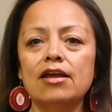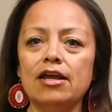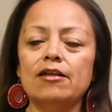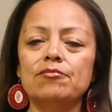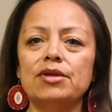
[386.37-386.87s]

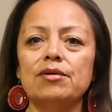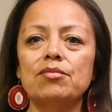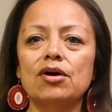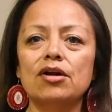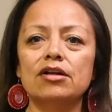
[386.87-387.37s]
and be a
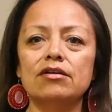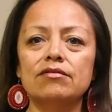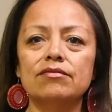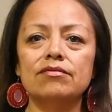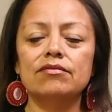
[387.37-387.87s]
part of
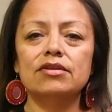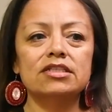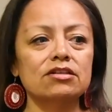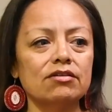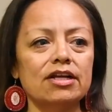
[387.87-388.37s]
this
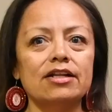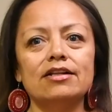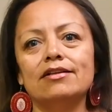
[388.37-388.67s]
great